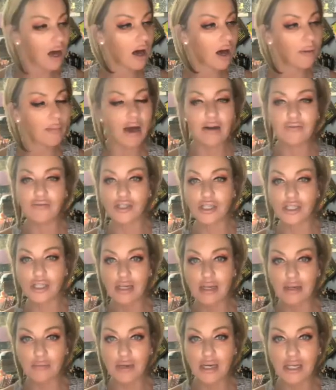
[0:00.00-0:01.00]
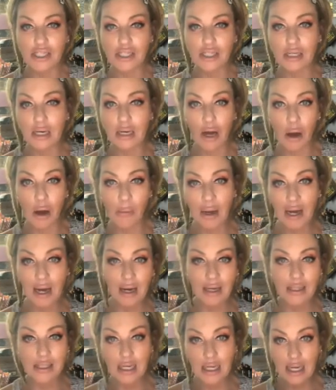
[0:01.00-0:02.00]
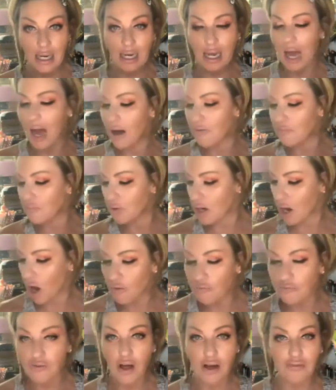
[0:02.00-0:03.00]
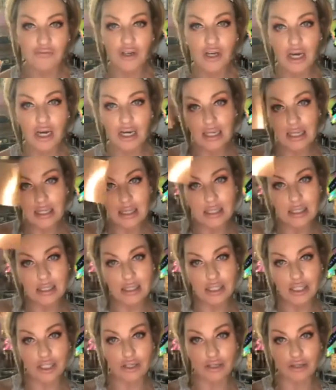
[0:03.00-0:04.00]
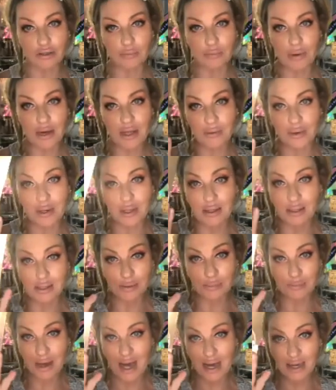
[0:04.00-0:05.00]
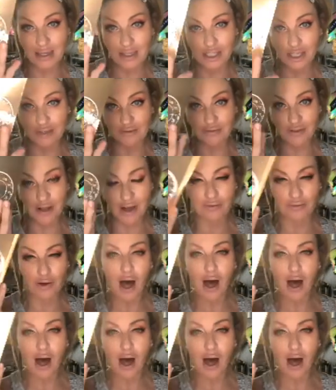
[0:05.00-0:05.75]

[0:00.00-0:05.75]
Um, after seeing me, she's like, oh my gosh, I gotta have one. Oh, Fluff, you gotta get this too. By the way, look at this packaging, Fluff.